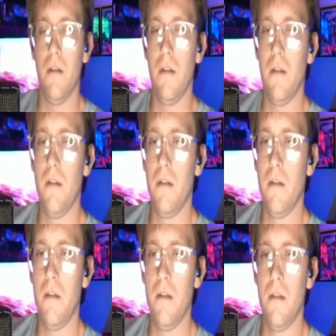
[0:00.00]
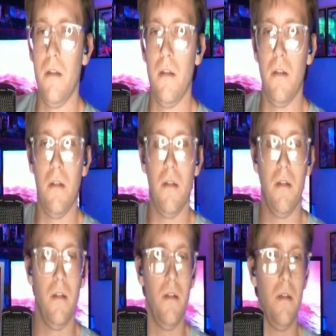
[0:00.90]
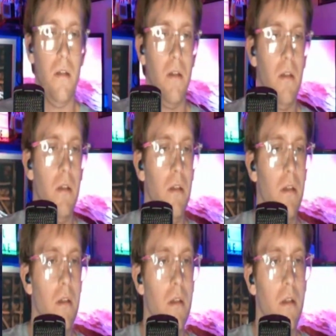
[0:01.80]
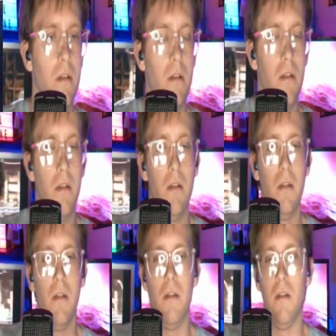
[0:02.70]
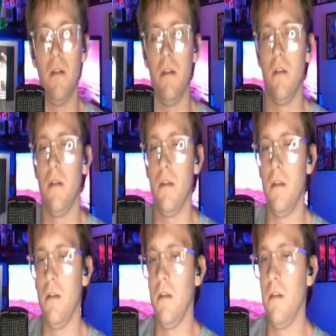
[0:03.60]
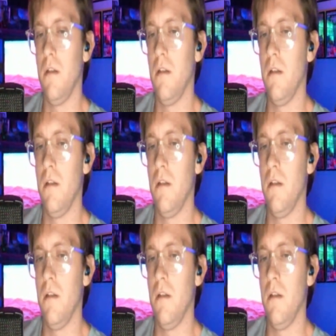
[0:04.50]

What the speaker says: (not speaking)